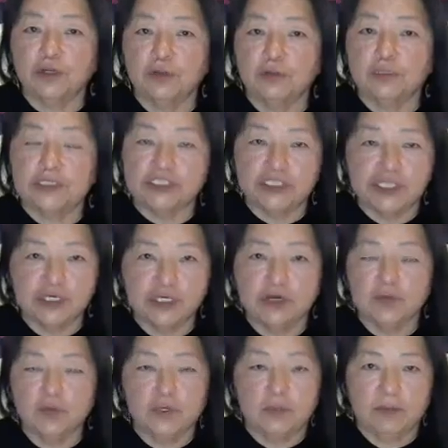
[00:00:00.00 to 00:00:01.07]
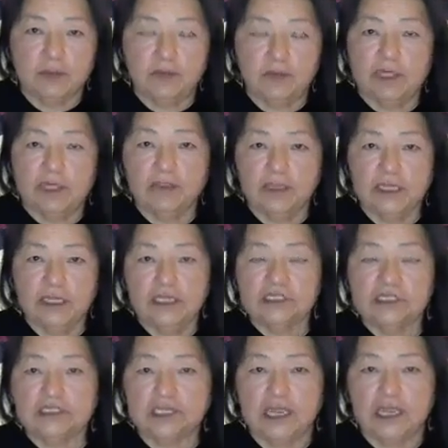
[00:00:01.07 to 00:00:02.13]
know, this year one of my big
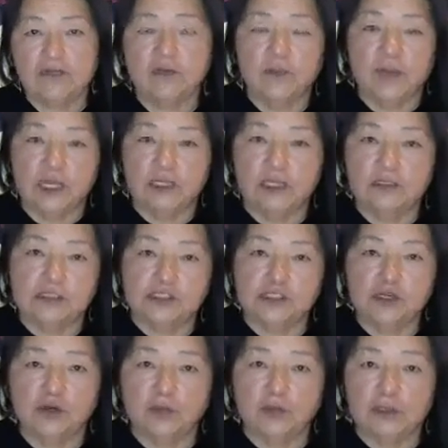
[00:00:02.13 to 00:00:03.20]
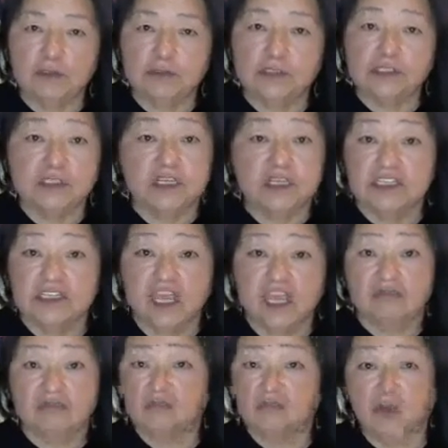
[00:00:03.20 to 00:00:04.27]
things is I have to buy new snow boats because
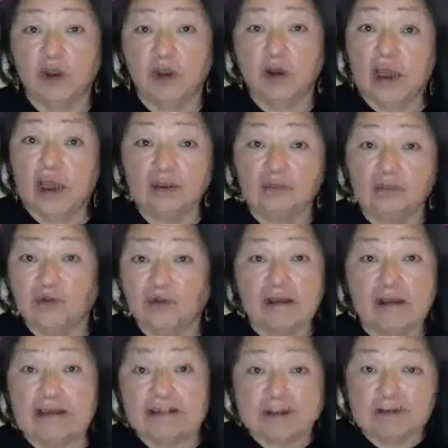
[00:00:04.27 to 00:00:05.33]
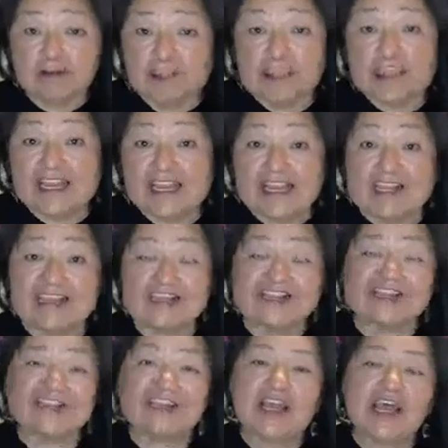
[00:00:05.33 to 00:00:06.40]
I wore out everything
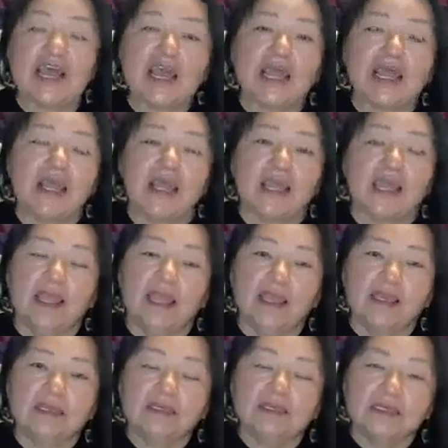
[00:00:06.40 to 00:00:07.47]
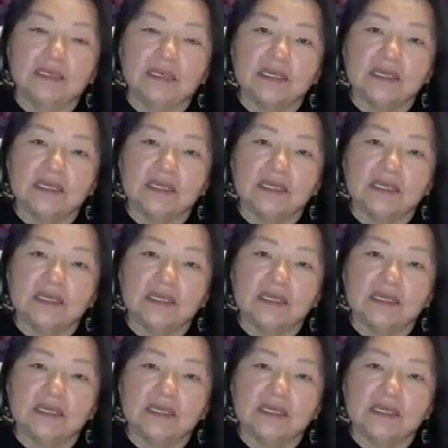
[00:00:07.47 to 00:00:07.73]
else. And